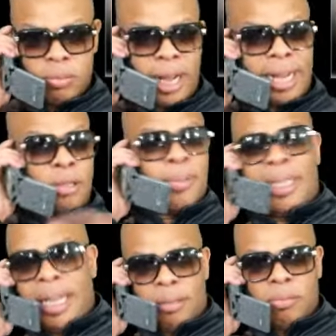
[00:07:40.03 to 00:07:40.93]
I gotta do my
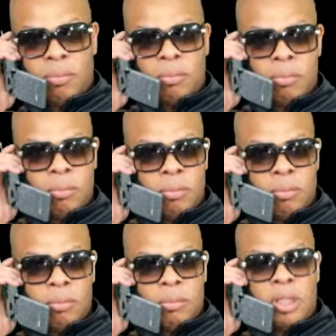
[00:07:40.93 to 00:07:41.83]
thing.
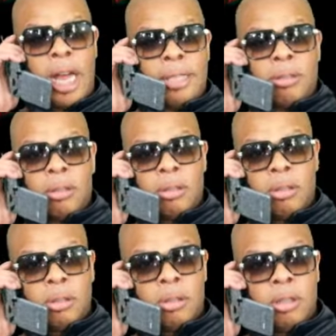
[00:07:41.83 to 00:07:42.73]
Son,
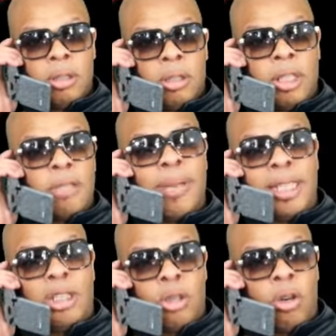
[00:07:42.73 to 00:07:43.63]
just make
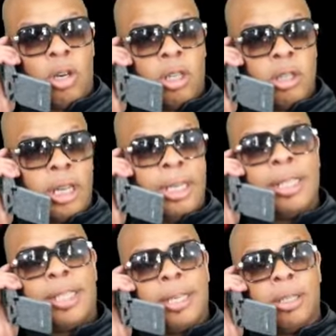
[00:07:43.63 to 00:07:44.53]
sure,
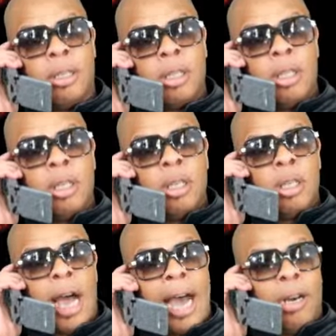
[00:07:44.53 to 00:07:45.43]
listen,
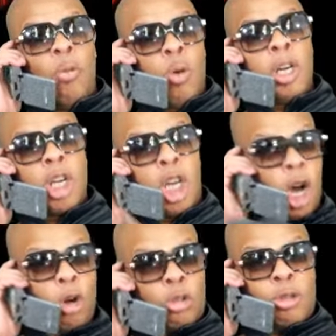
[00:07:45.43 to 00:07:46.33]
I don't want to
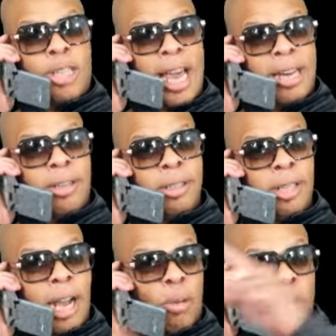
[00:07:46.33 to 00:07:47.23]
go to Saturn.
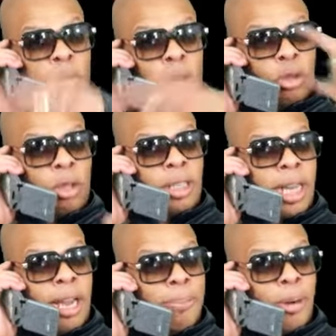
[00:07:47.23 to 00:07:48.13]
I want to go to the
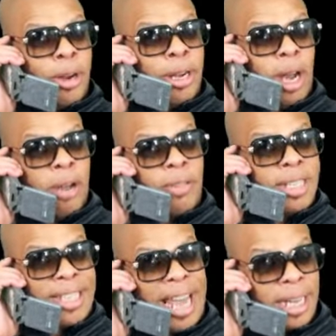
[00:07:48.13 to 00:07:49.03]
time period of the
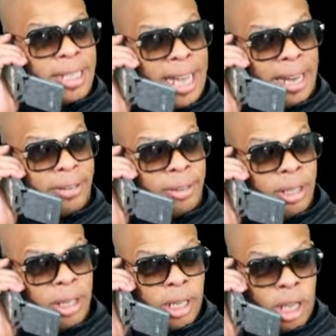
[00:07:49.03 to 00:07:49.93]
Sega Saturn.
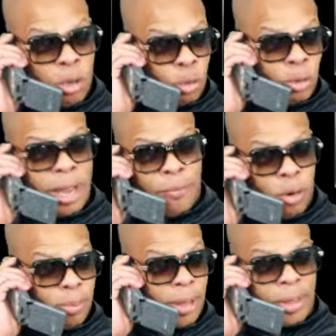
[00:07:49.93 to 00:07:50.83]
Can you do that
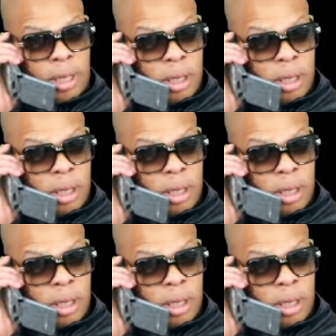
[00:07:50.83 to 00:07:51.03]
for a brother?